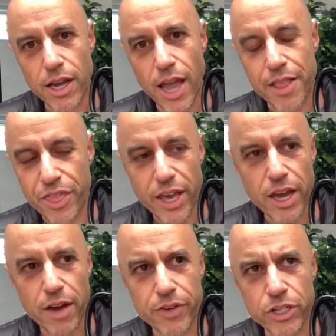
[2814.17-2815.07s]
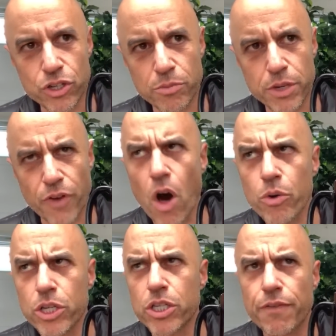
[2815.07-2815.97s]
And thinking of it in terms of, oh,
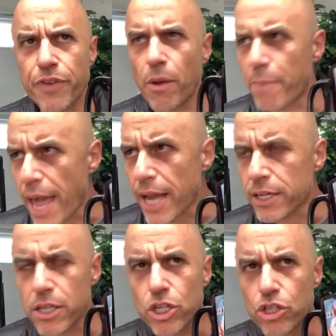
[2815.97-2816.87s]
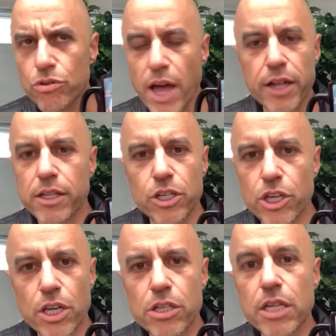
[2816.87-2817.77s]
does it feel pain? Does it do that?
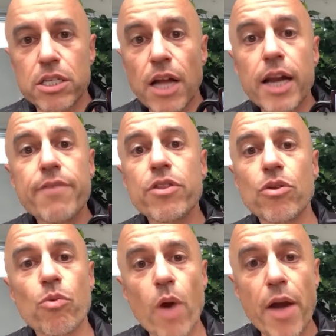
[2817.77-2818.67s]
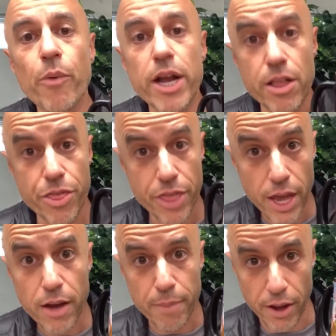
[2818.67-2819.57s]
That's not even the right way to
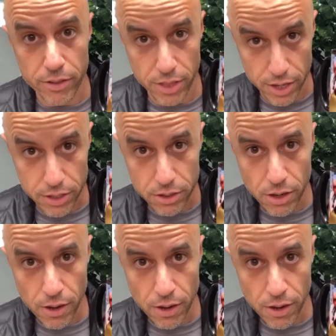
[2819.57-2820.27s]
think about this.